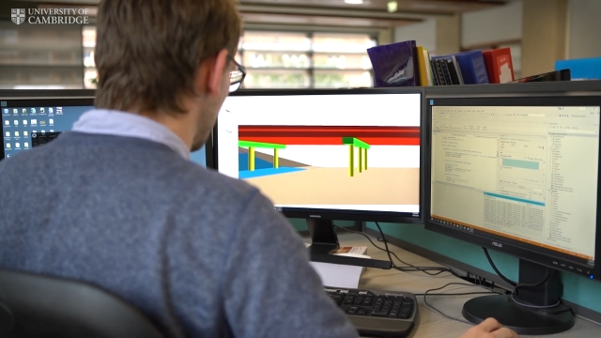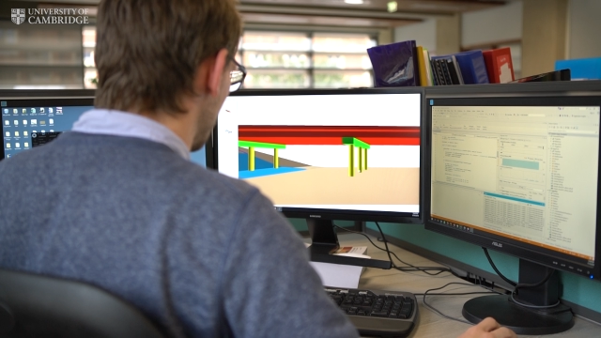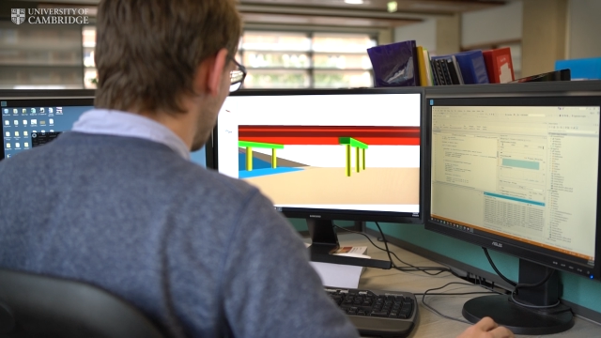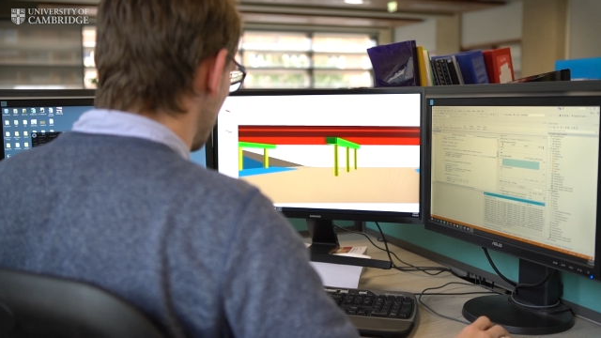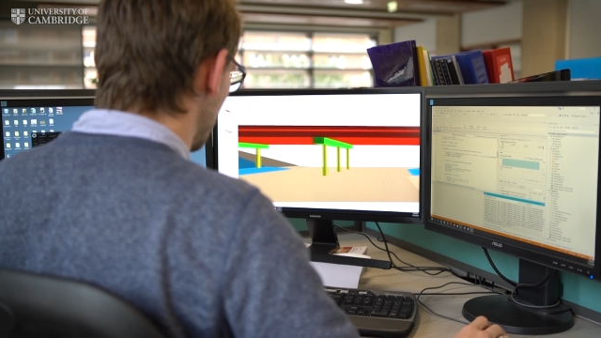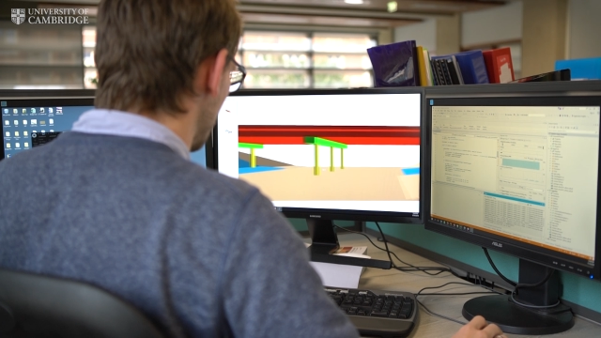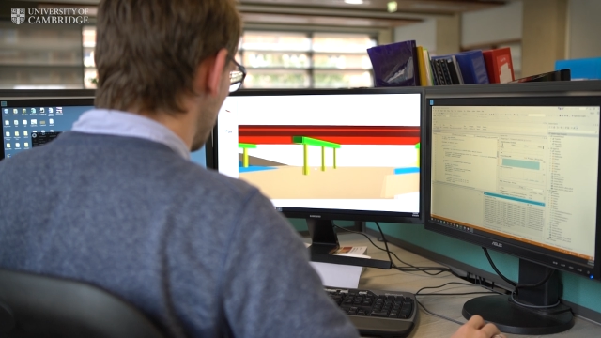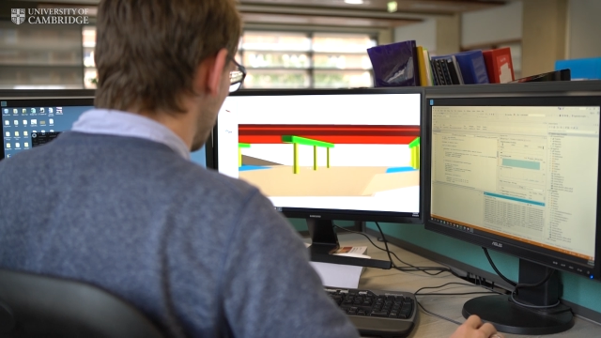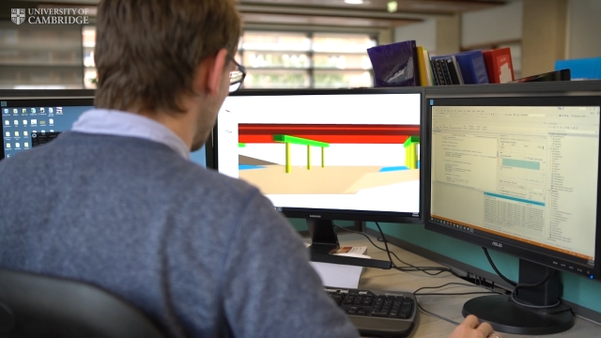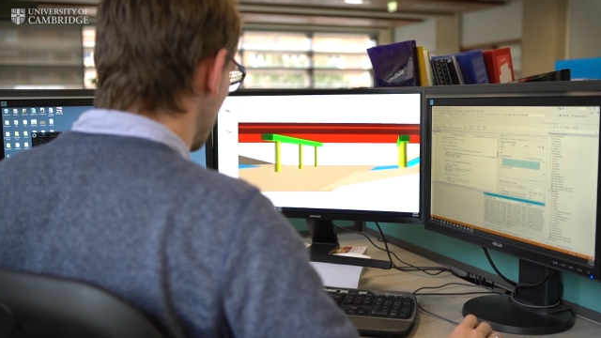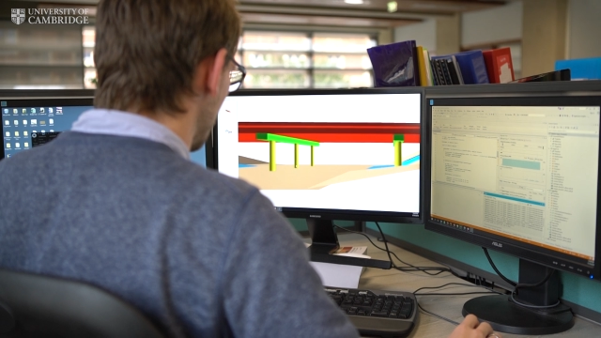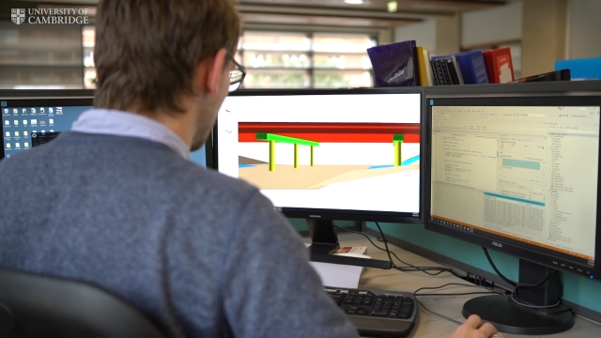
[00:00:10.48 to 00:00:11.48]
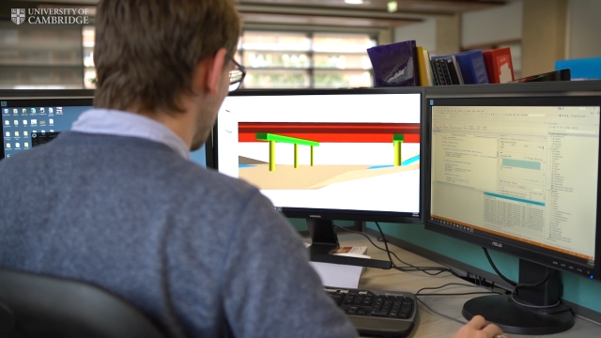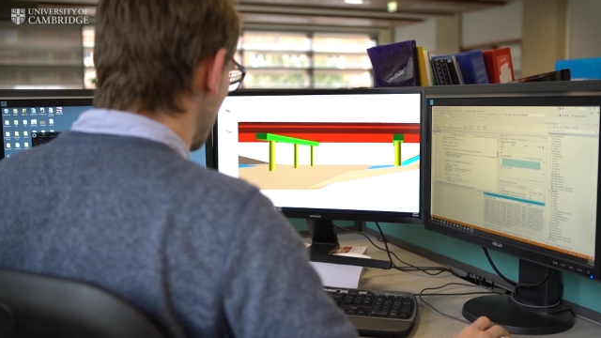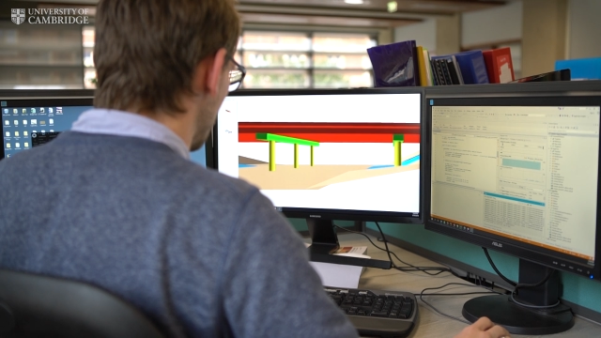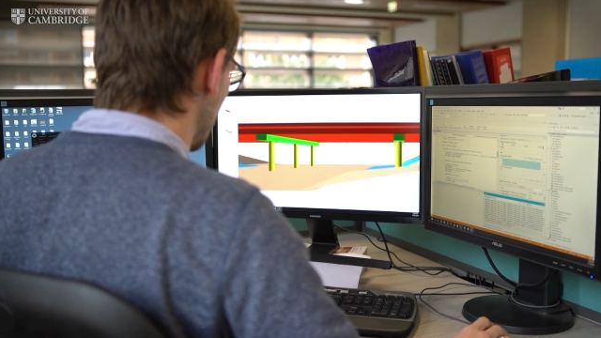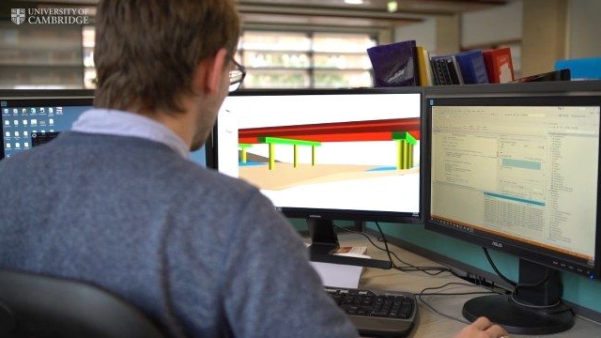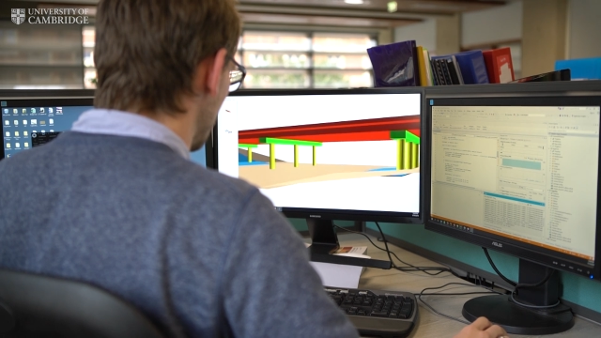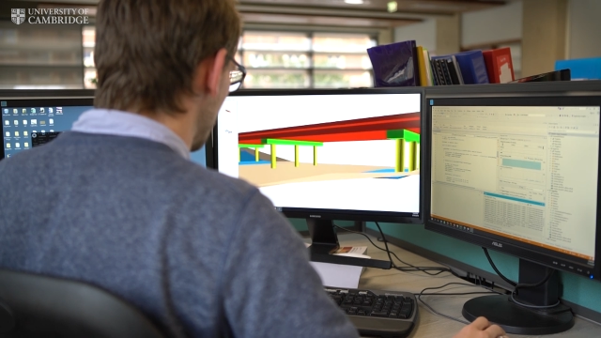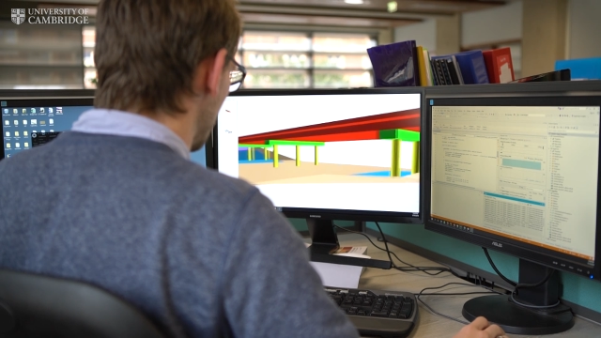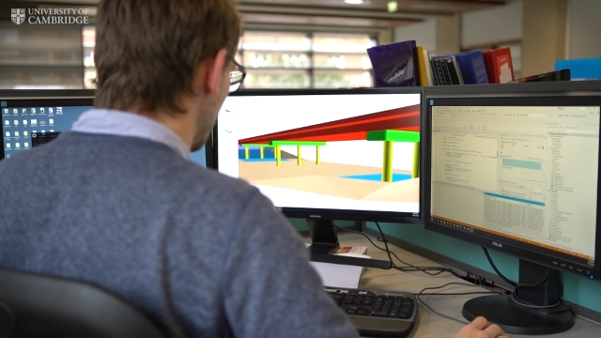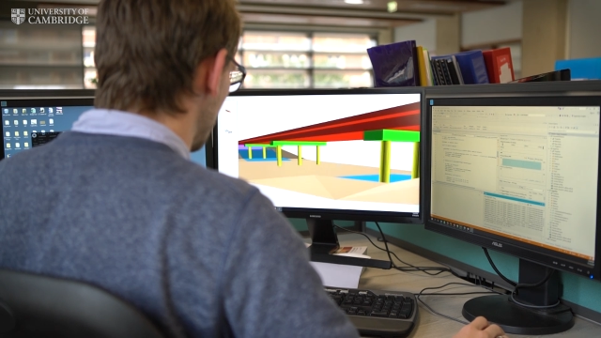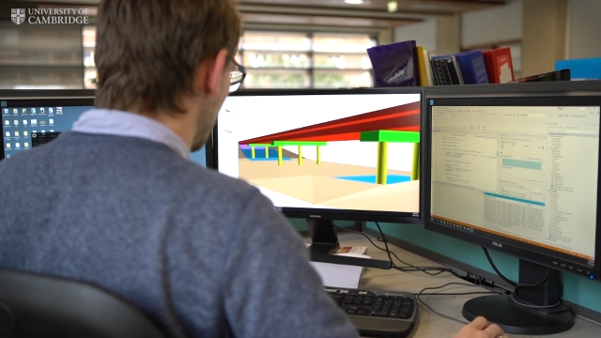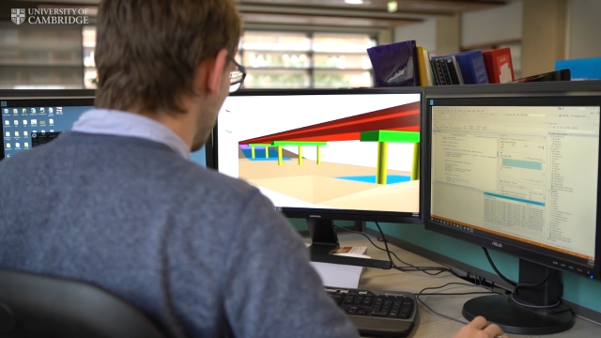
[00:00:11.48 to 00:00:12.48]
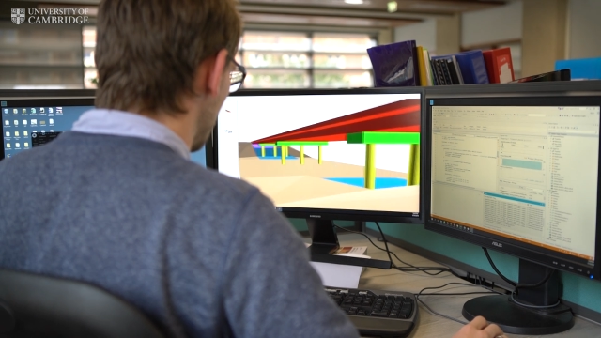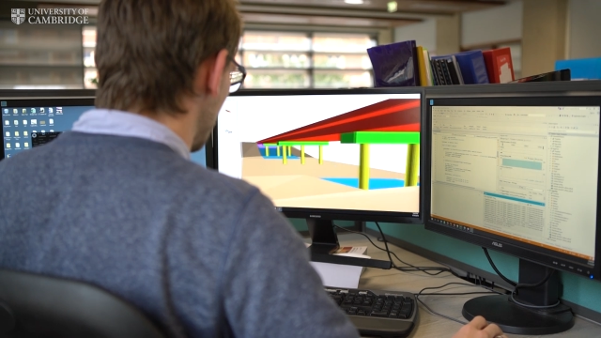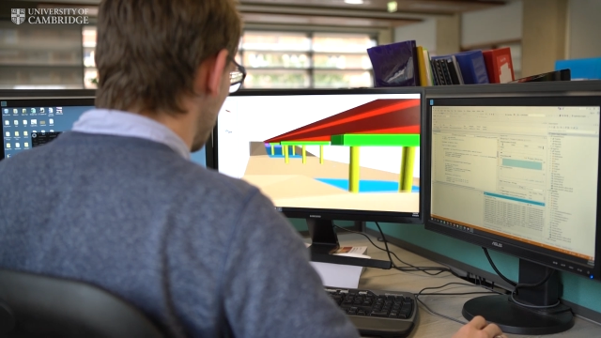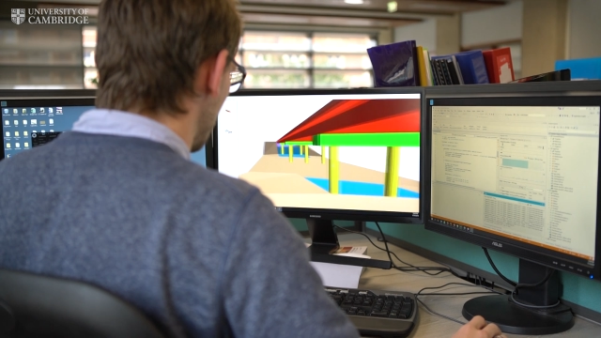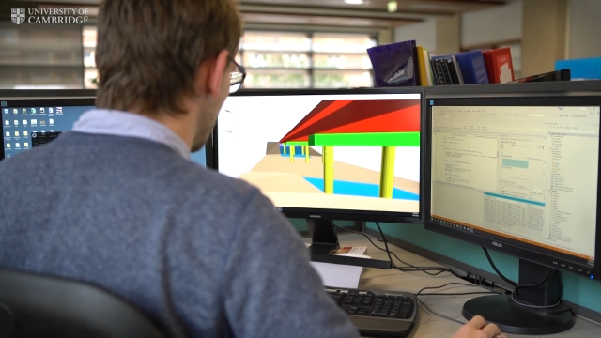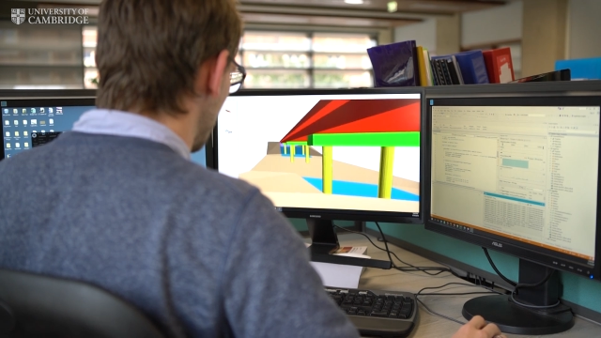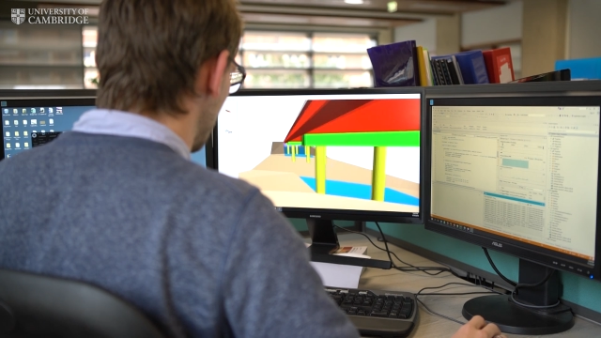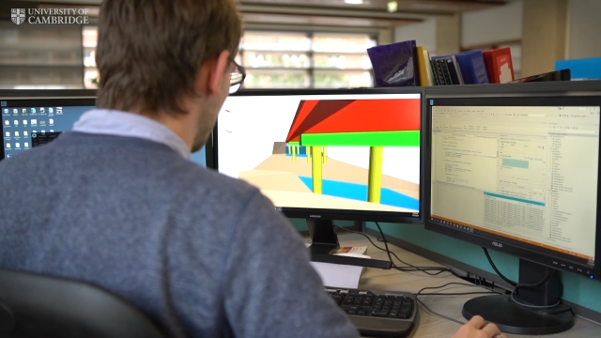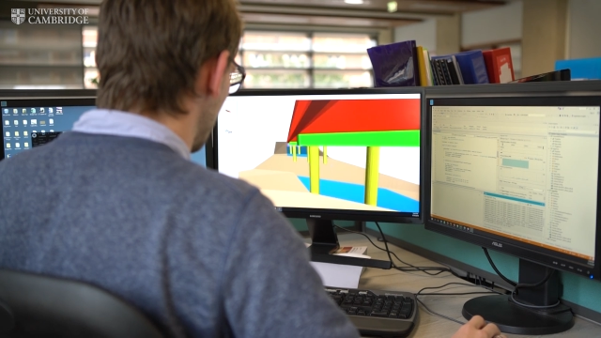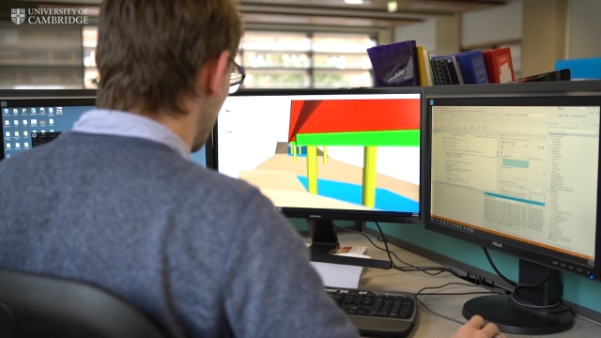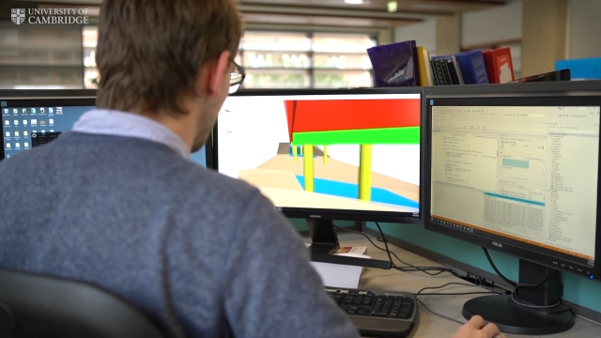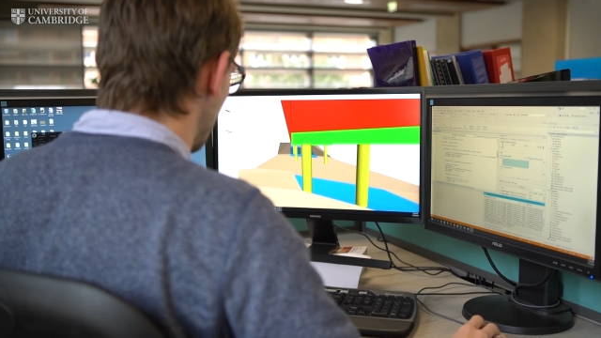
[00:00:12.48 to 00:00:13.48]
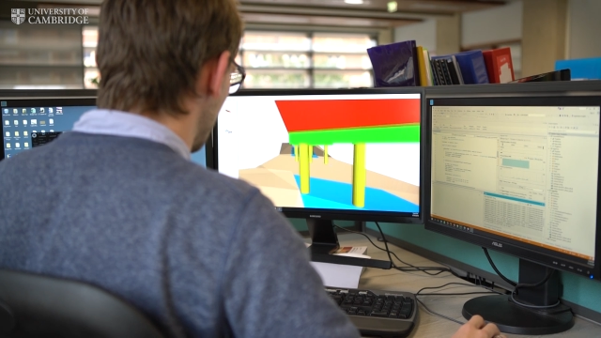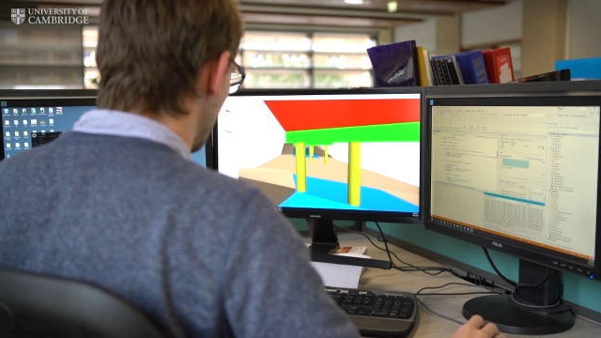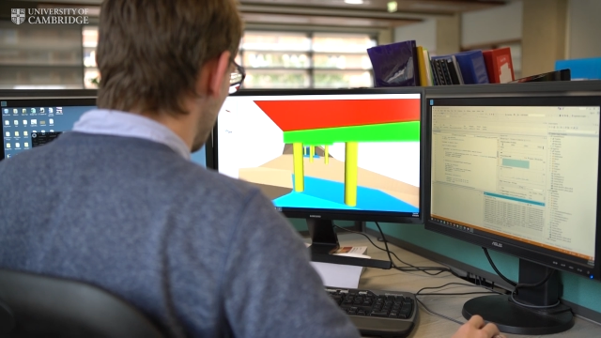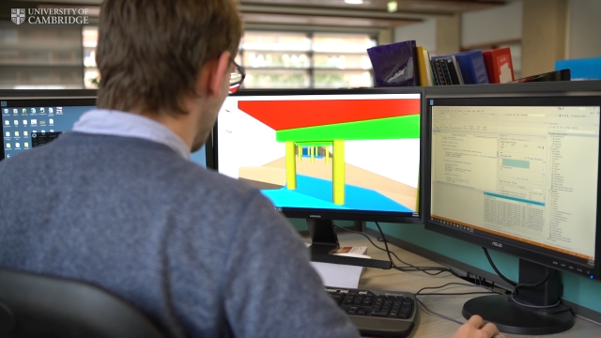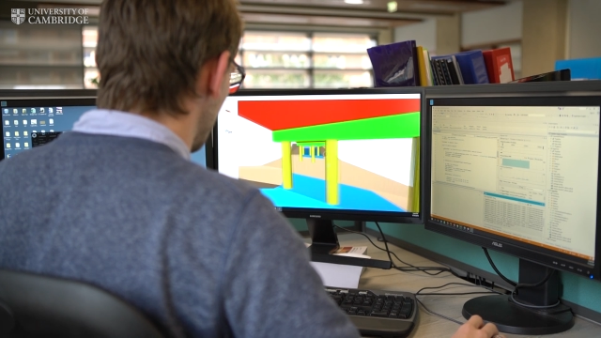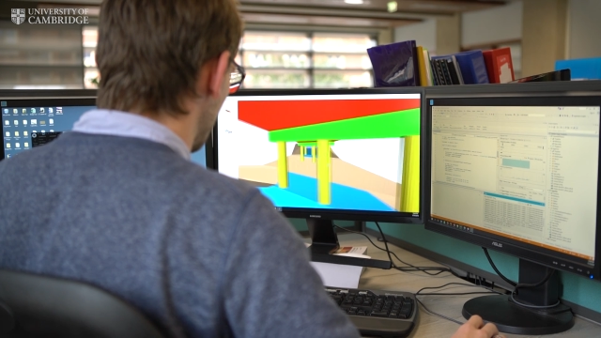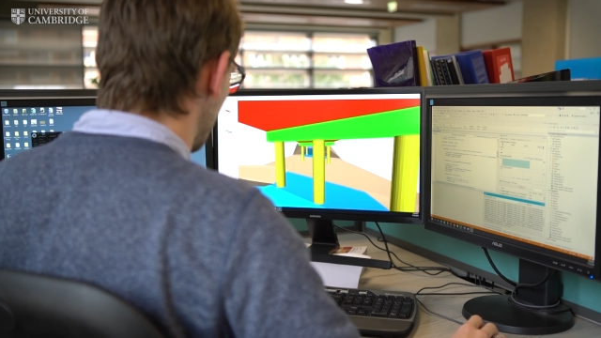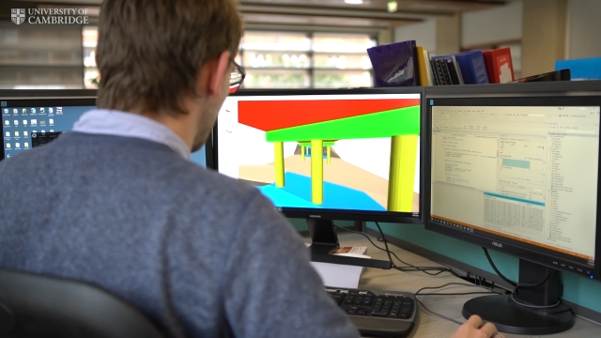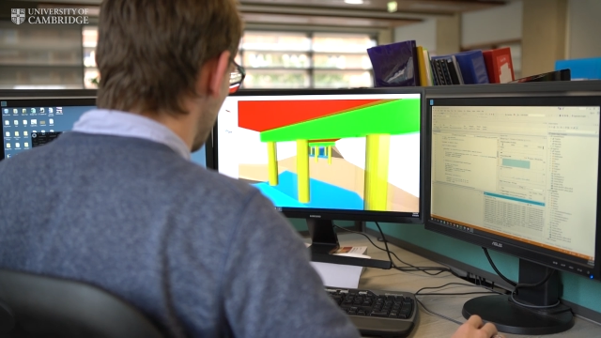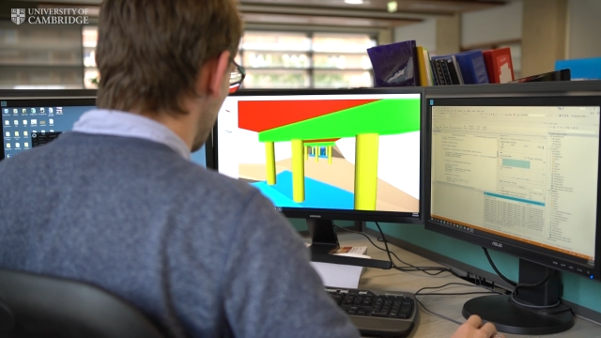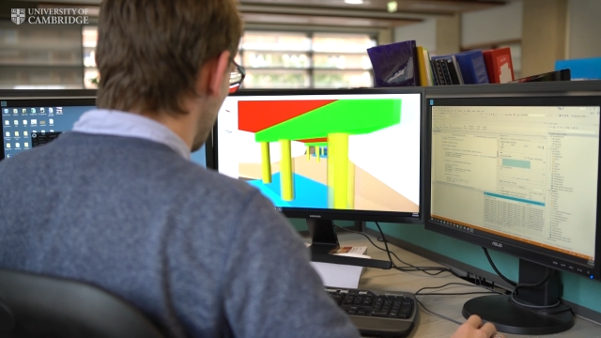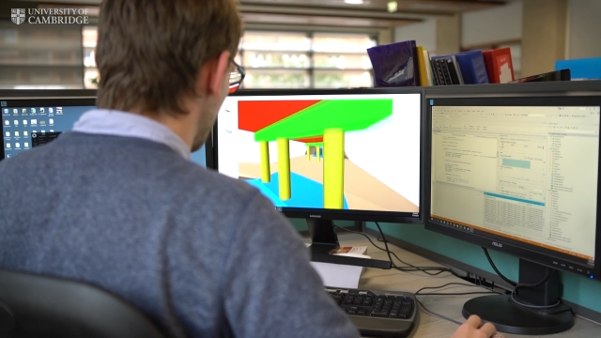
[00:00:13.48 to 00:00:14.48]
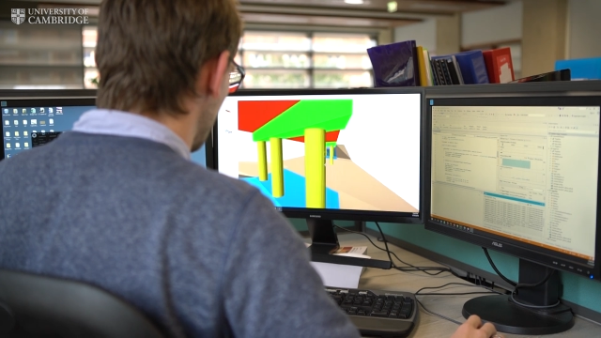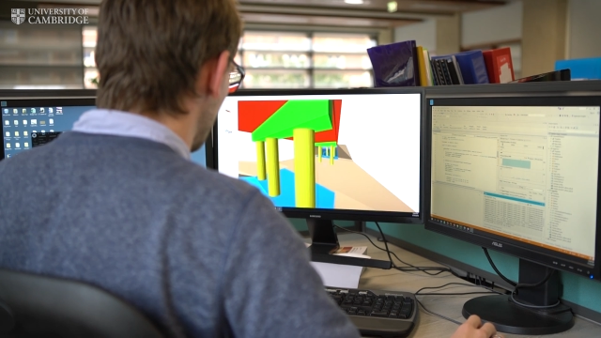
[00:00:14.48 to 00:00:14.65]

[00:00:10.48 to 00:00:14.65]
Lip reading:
[unreadable: no face in view]